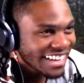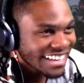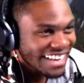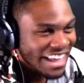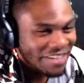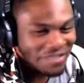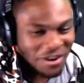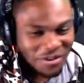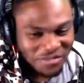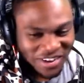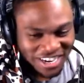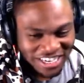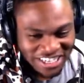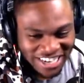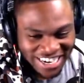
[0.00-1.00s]
motherfucker
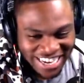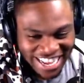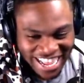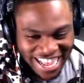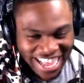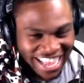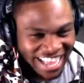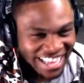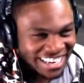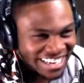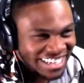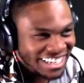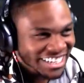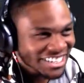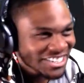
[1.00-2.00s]
tried to hide. Look at
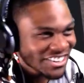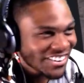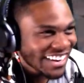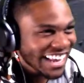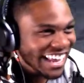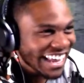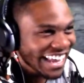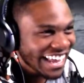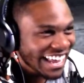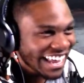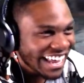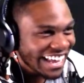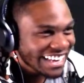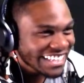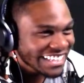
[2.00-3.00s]
this dude. I had
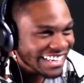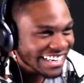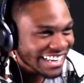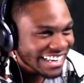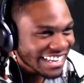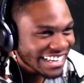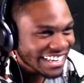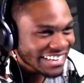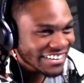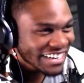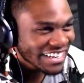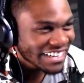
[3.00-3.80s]
to take that nigga, right?